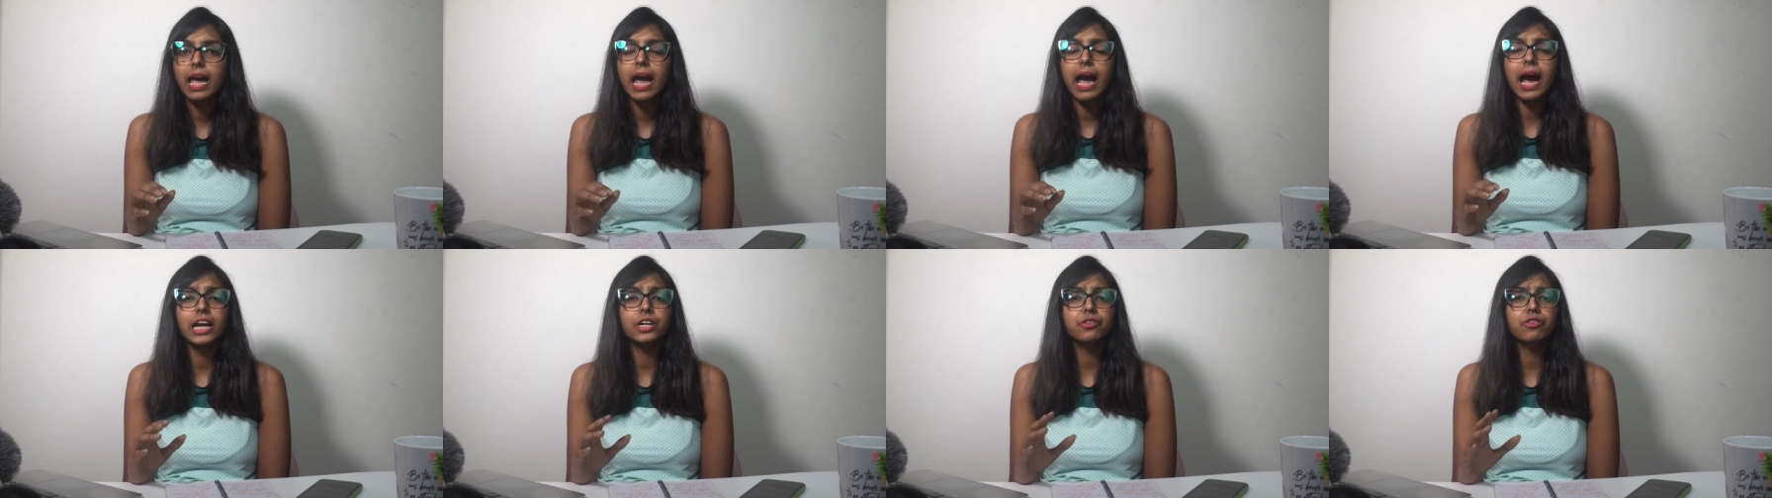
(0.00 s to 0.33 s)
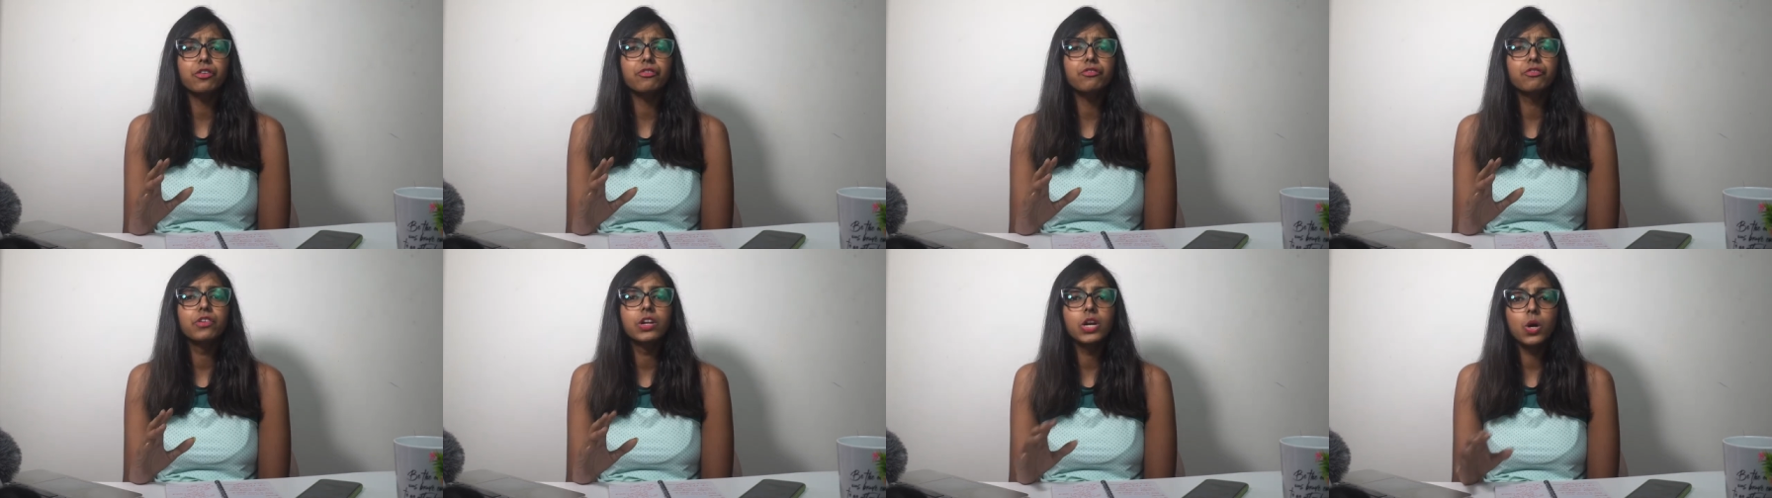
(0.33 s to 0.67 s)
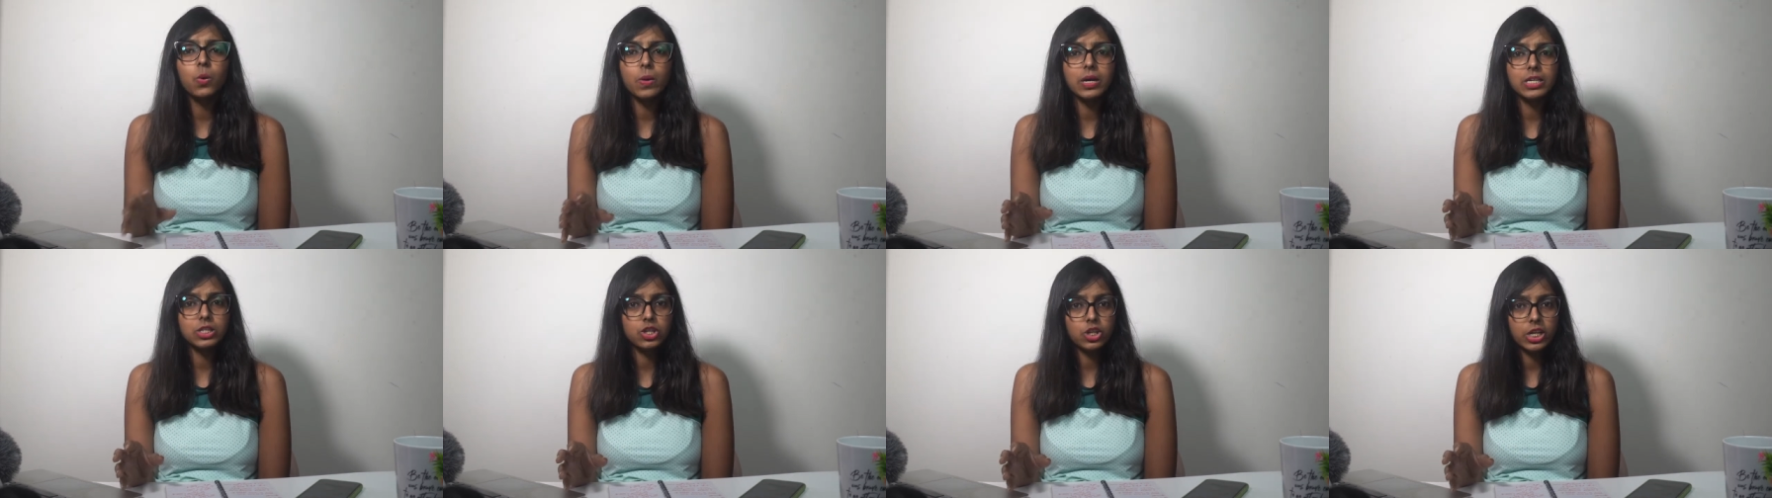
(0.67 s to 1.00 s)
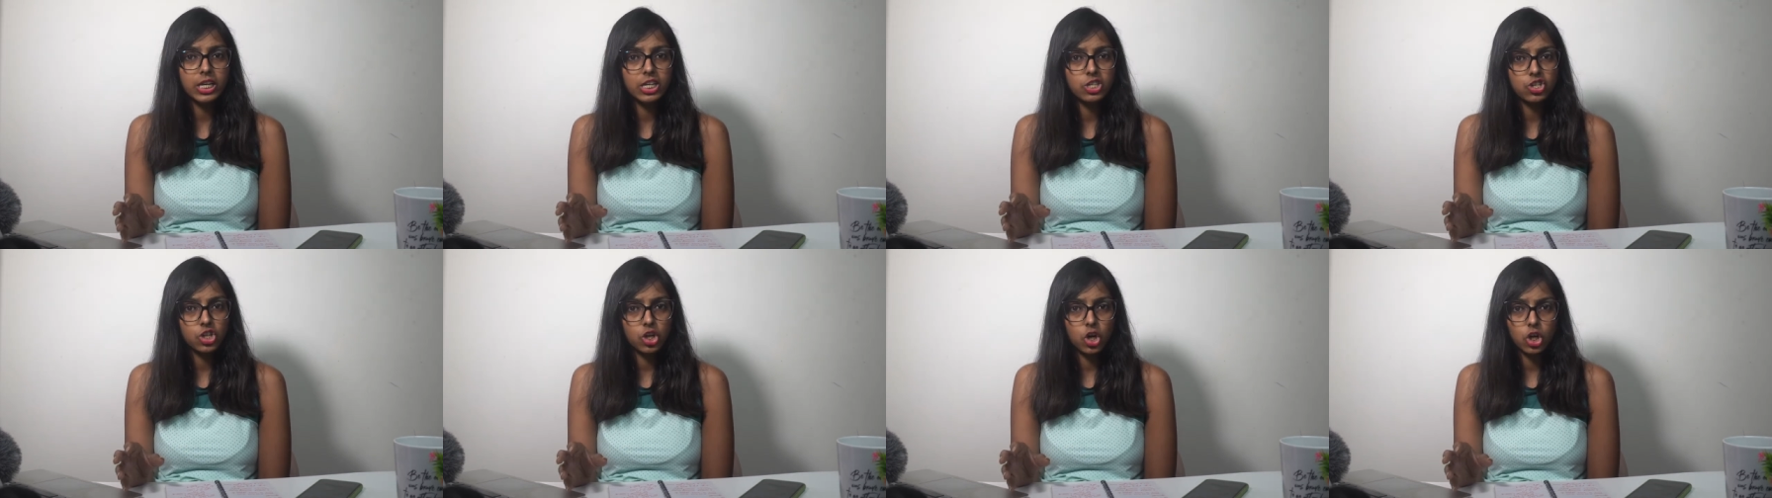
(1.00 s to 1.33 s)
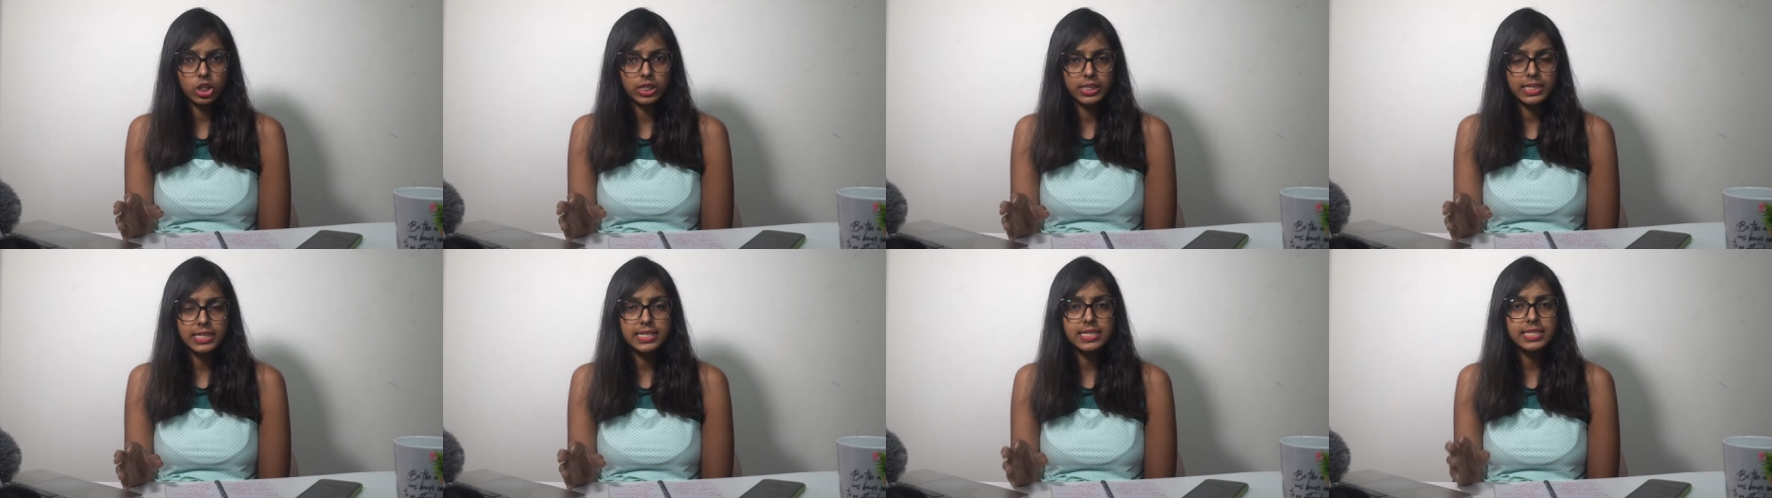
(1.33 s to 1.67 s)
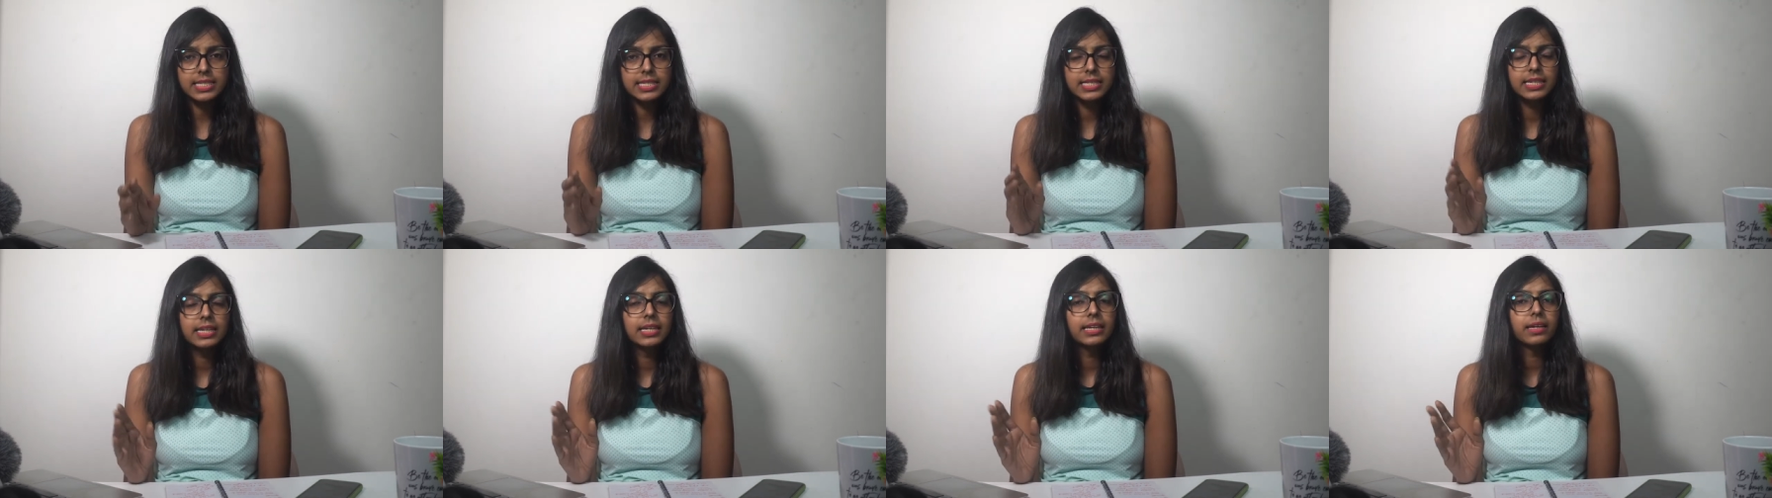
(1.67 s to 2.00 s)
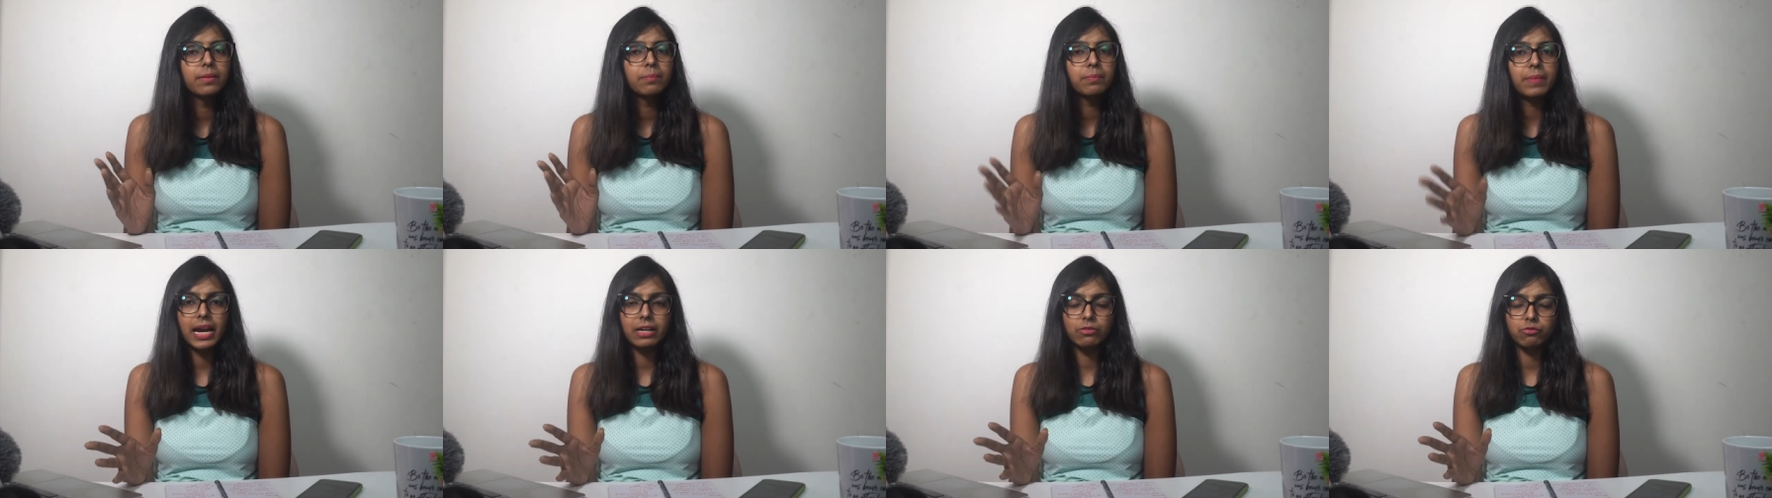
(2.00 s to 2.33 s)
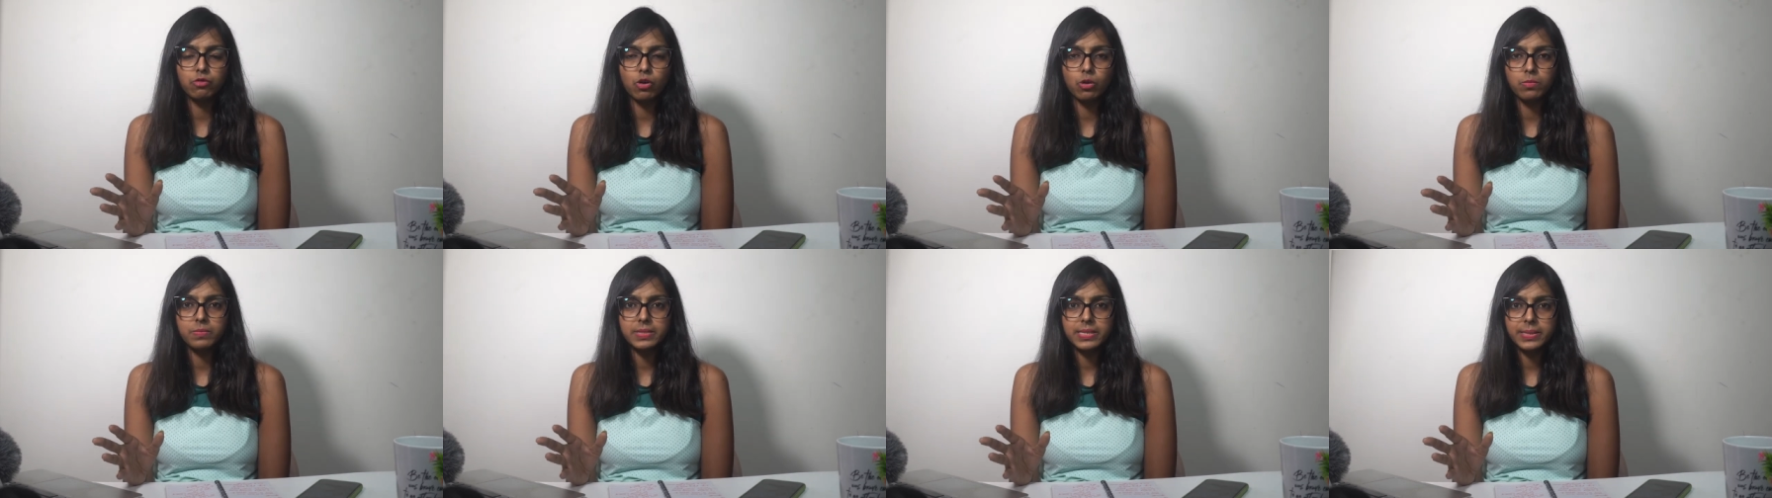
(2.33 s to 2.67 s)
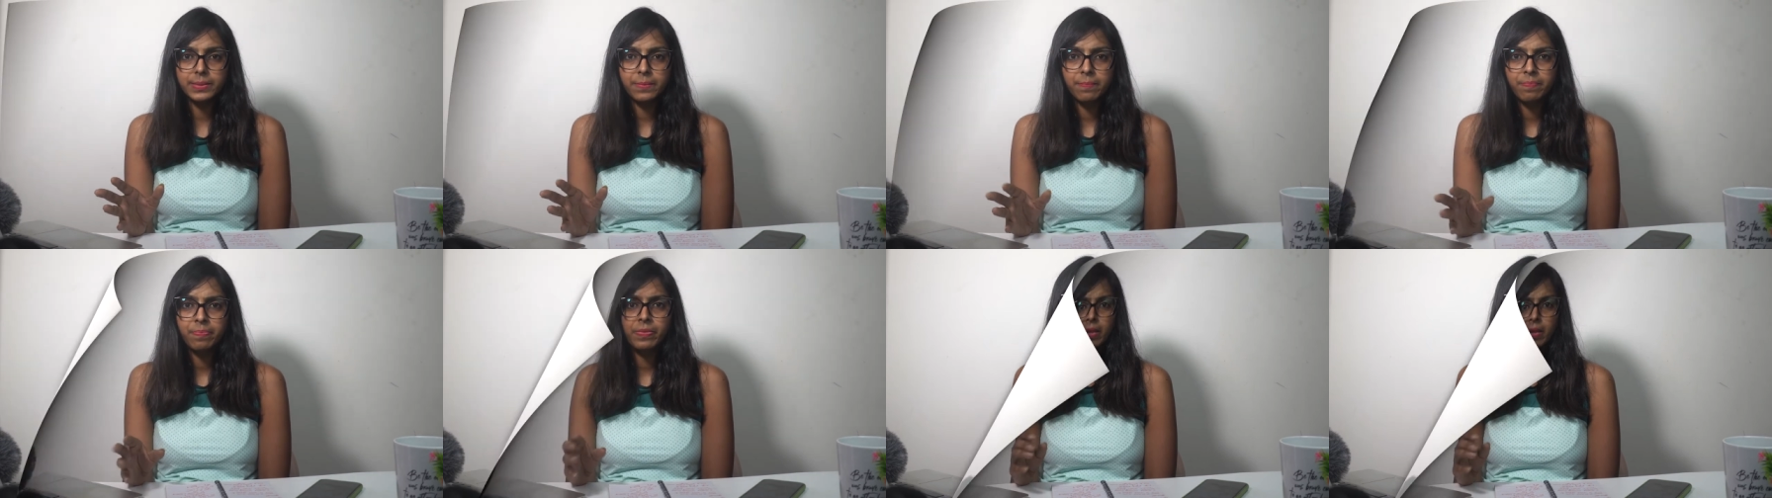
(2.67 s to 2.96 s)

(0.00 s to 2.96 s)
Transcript: and if you have no education on these platforms.